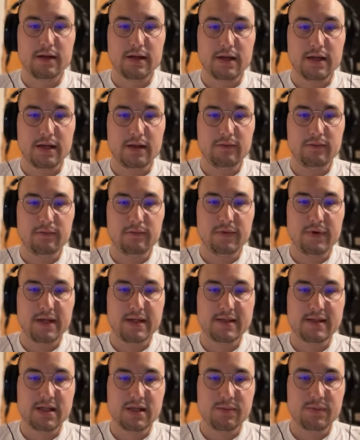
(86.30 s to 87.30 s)
and
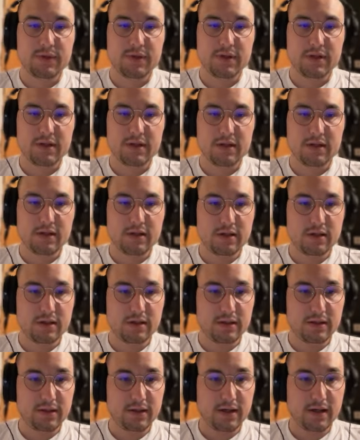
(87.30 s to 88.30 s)
raise up the uh,
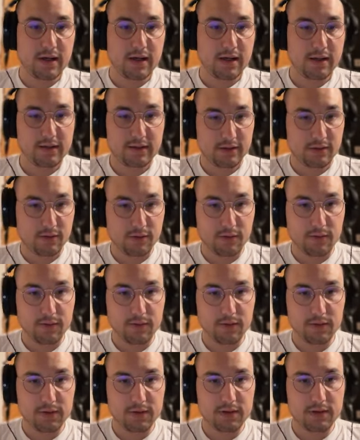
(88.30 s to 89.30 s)
the the
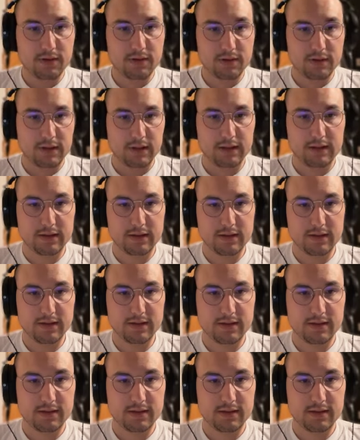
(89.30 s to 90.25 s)
hold like this